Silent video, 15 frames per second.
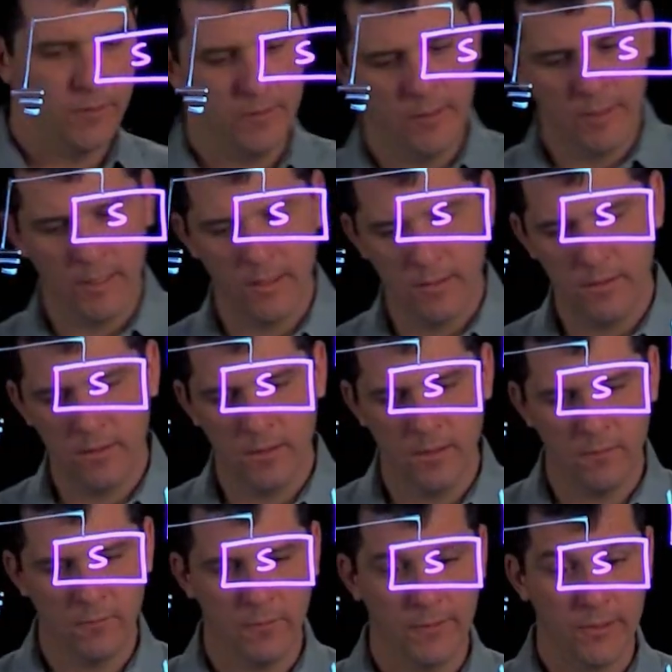would get
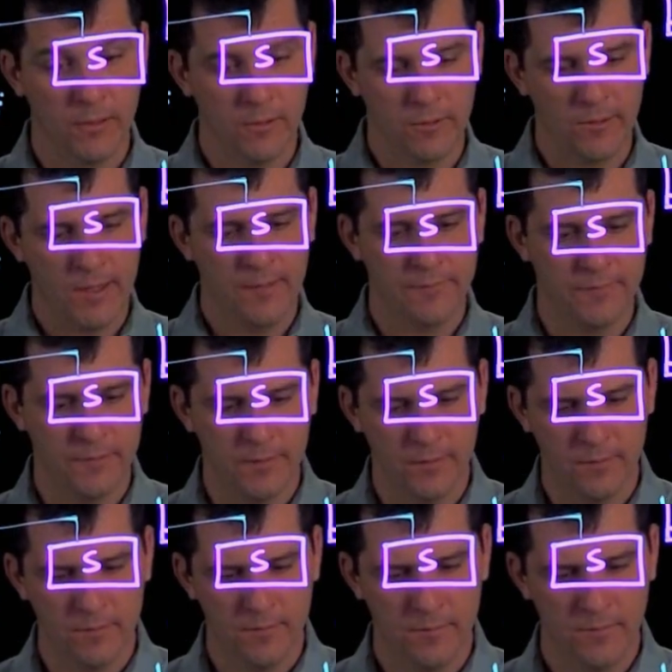what we call
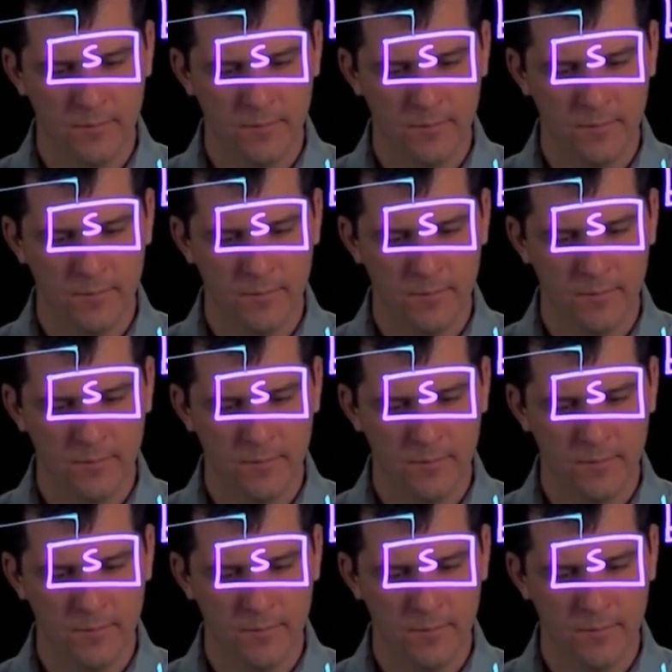graphene.